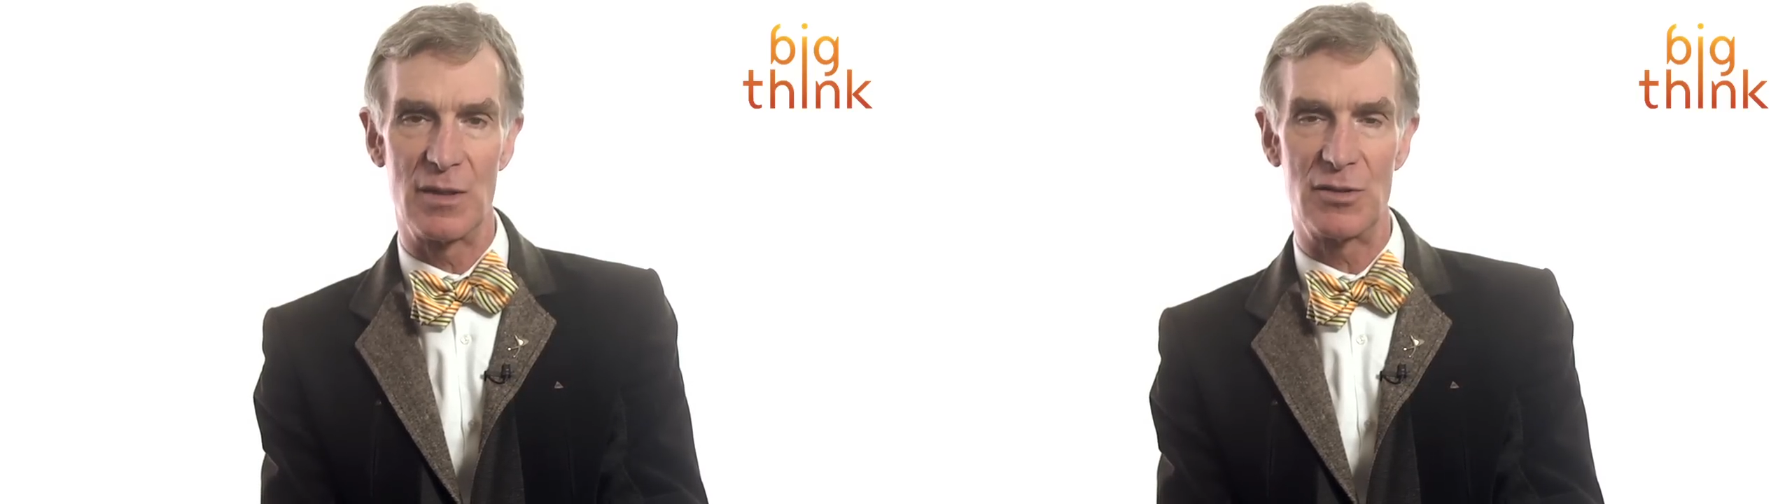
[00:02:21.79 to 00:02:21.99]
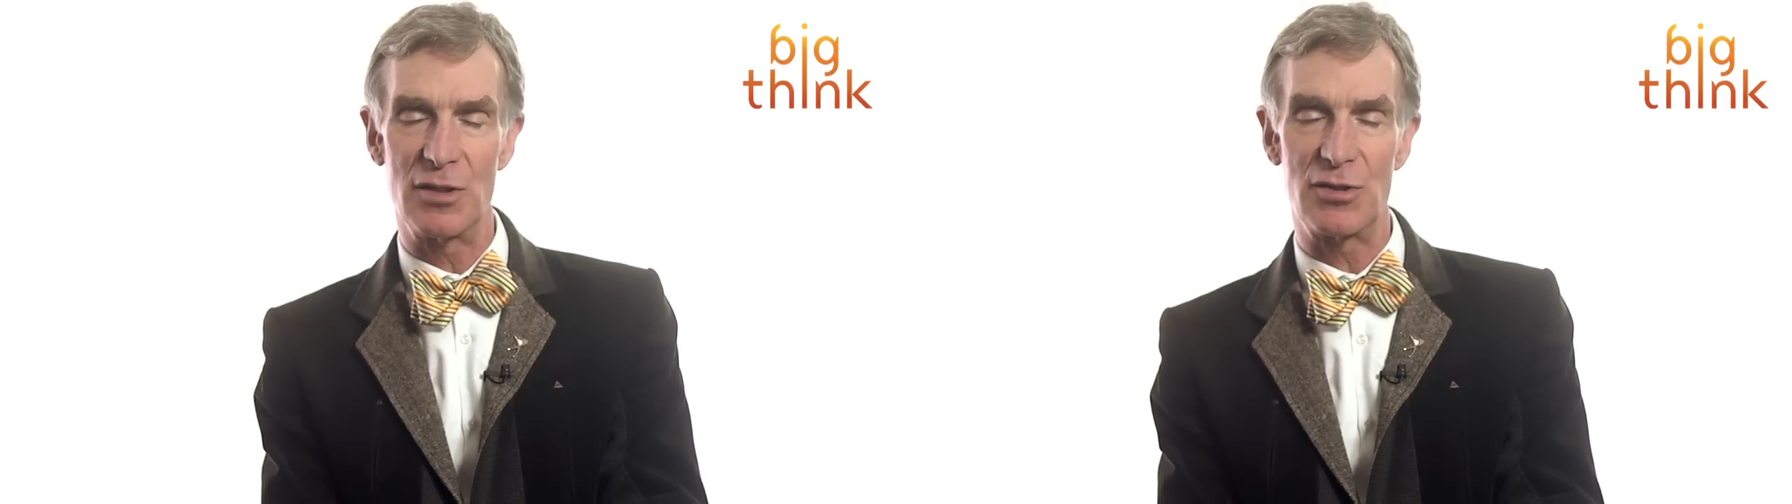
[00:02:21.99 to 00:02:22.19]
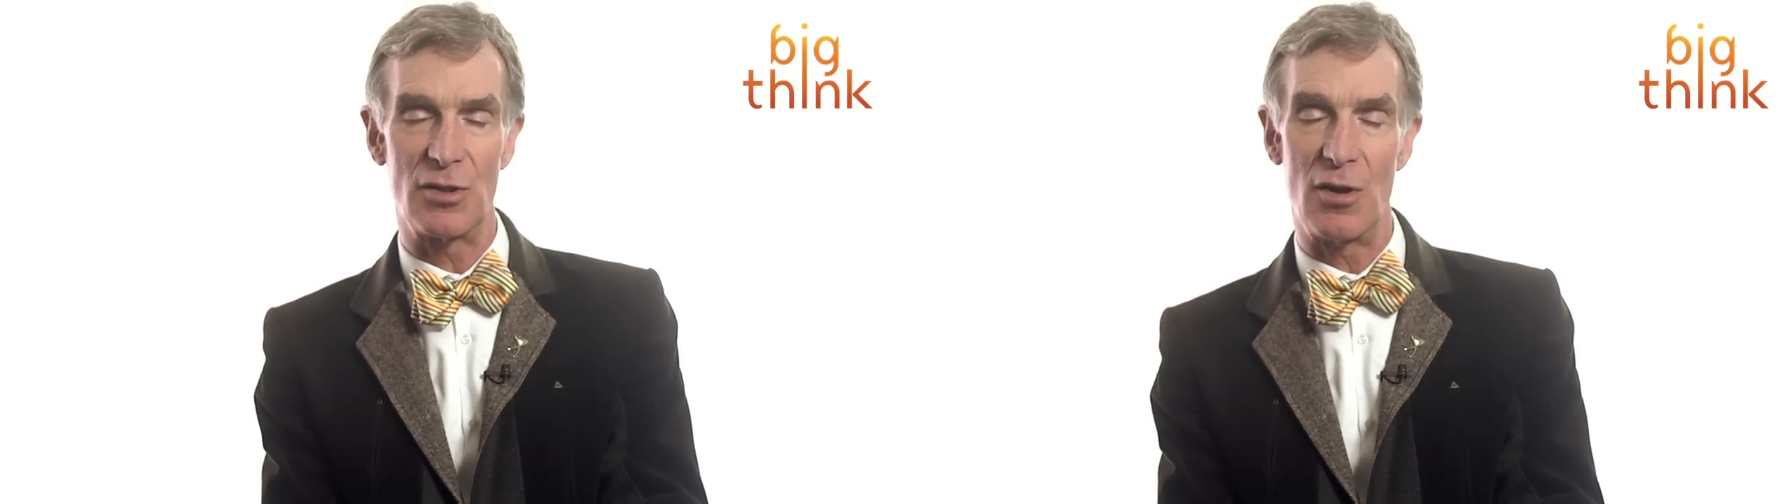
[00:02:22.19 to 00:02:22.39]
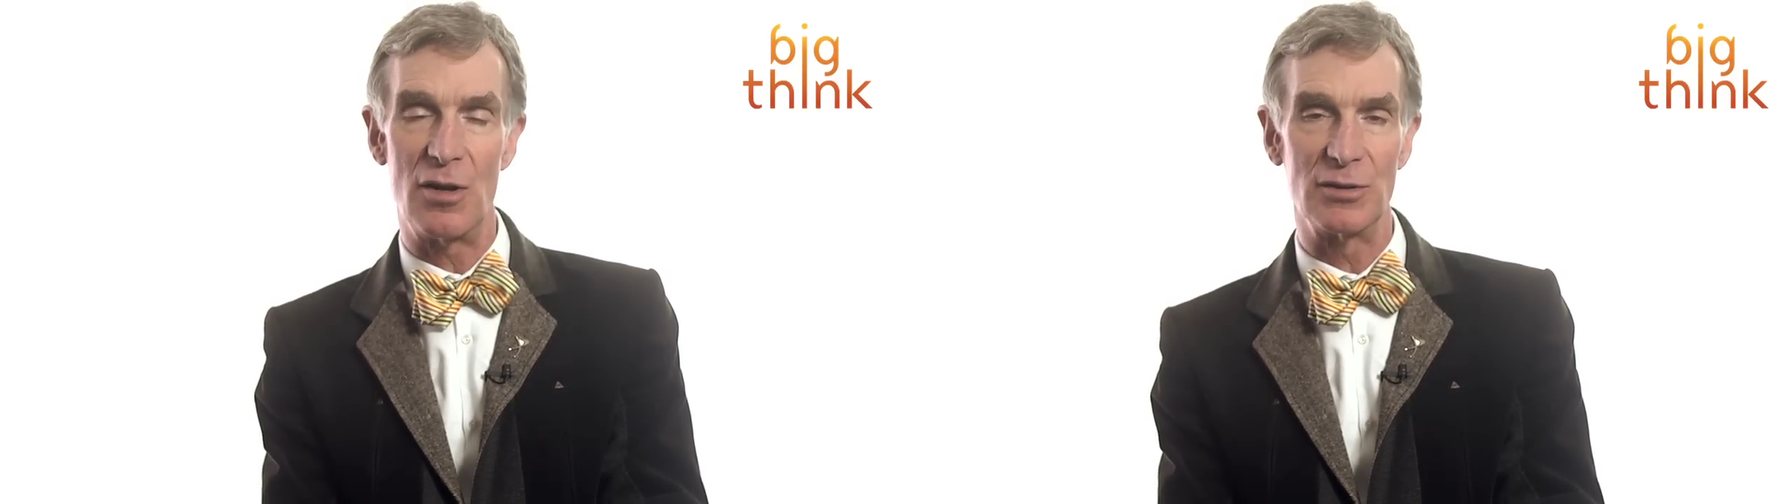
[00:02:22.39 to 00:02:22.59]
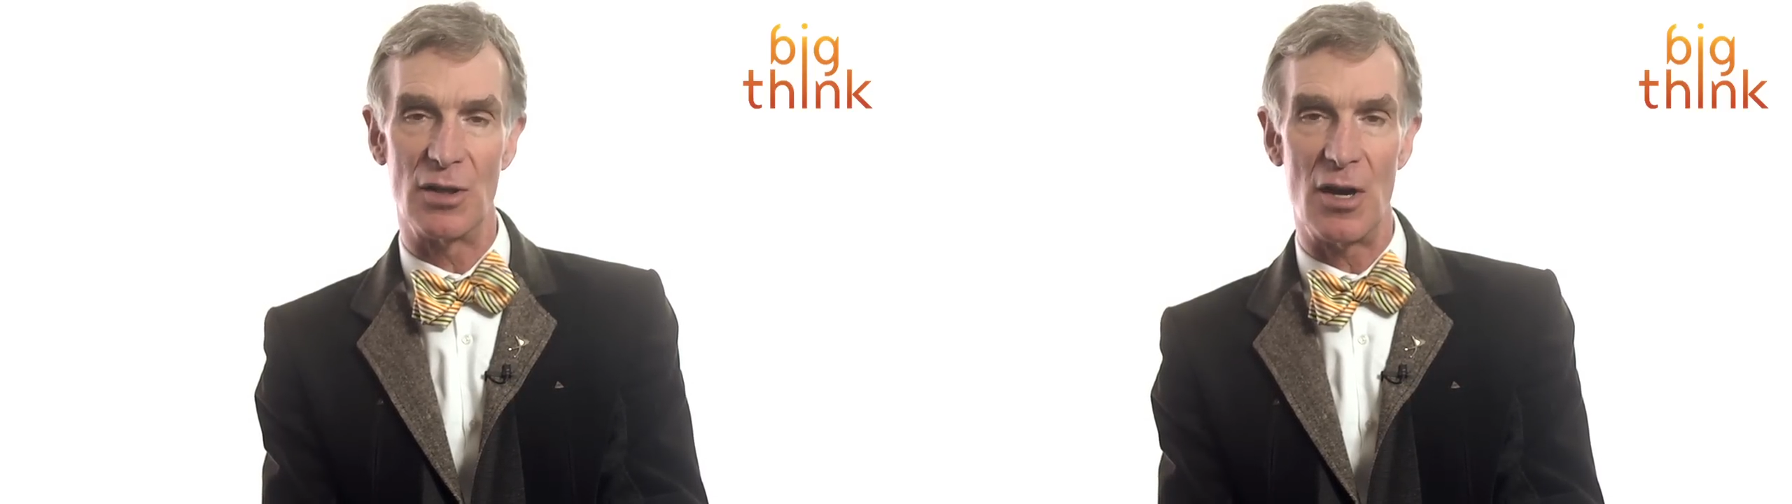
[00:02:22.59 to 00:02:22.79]
since they're
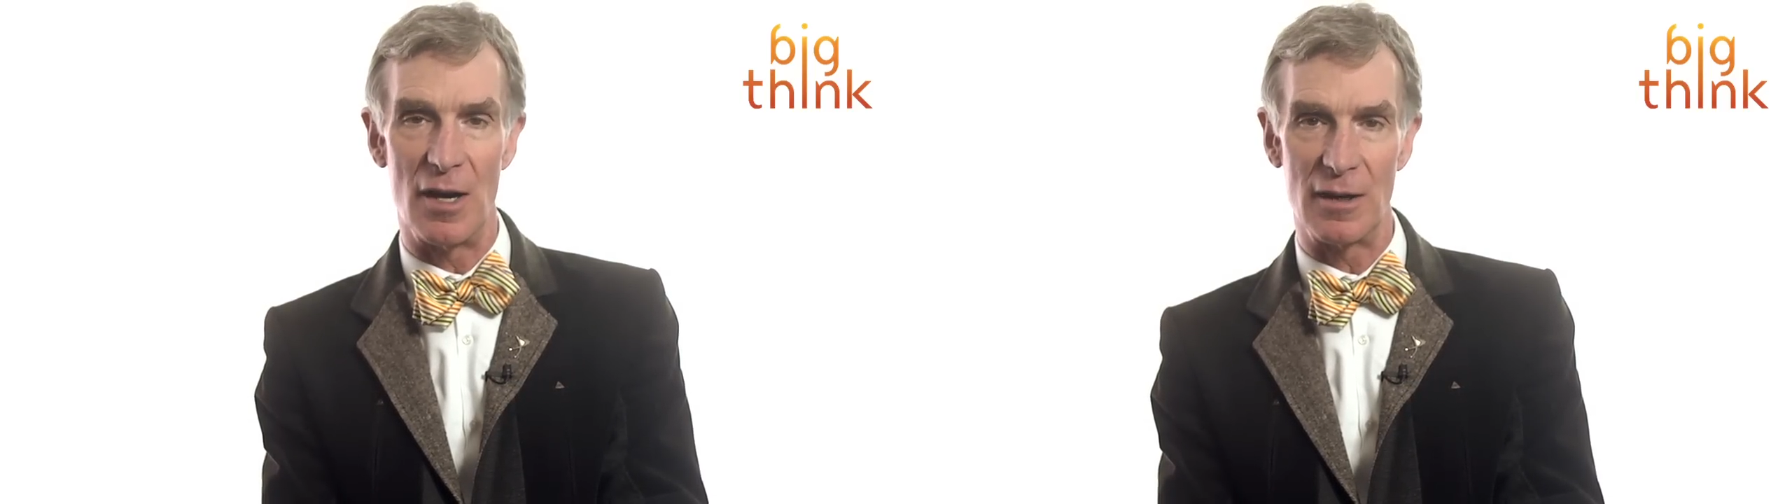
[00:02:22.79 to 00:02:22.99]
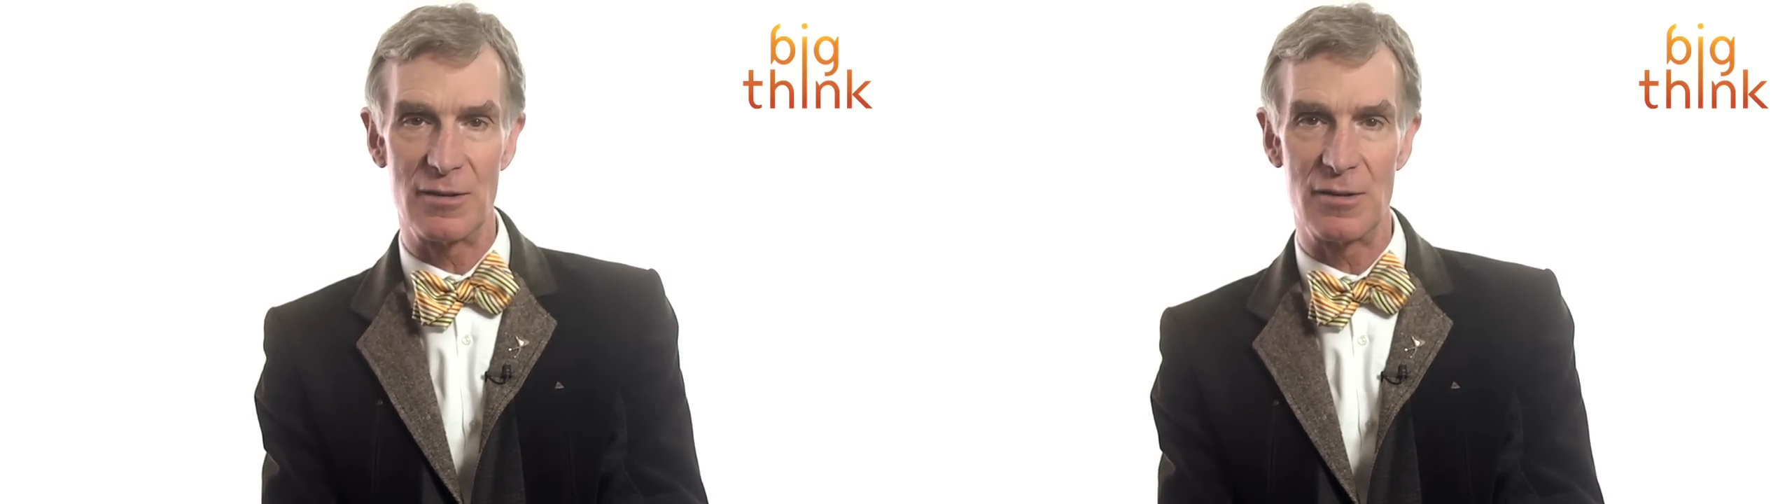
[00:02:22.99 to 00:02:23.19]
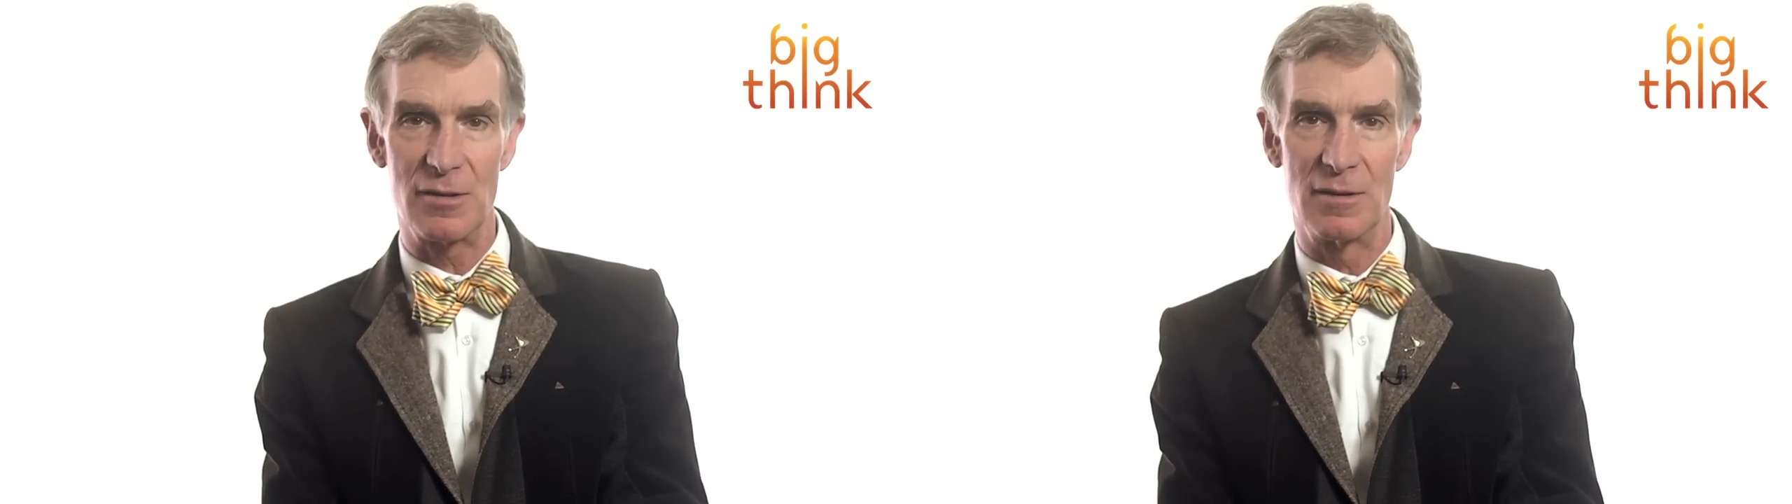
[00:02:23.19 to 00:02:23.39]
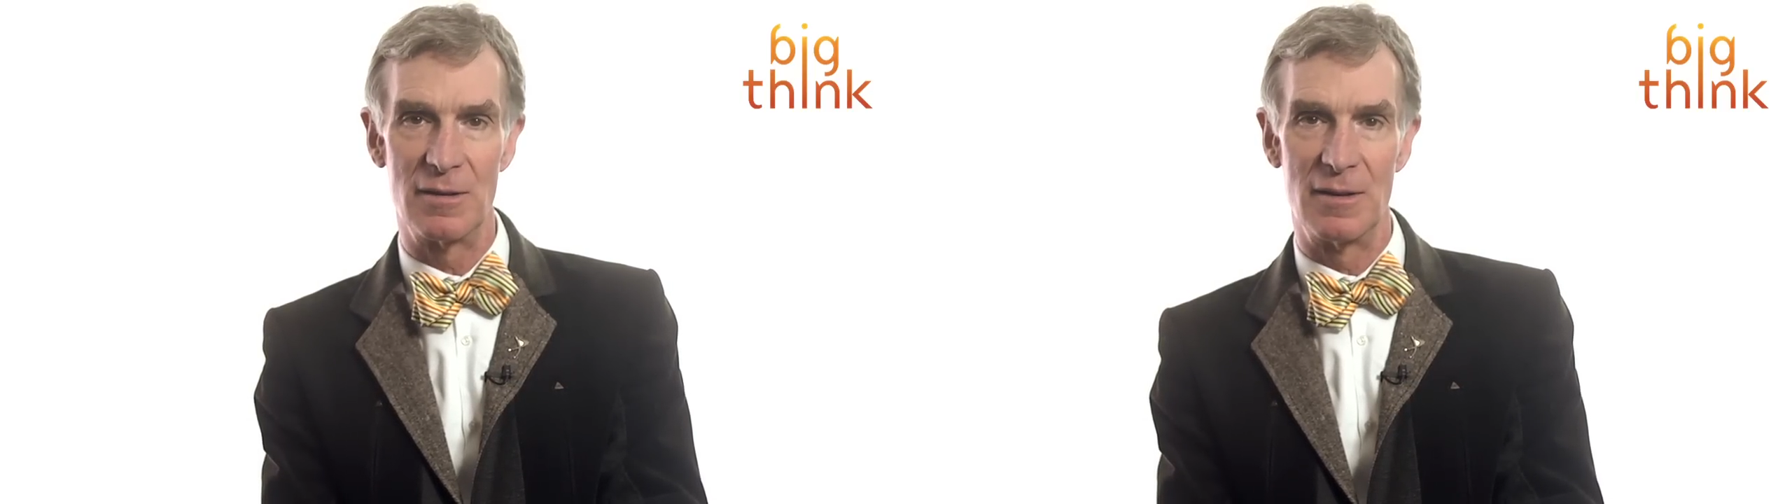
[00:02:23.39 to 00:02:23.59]
all dogs,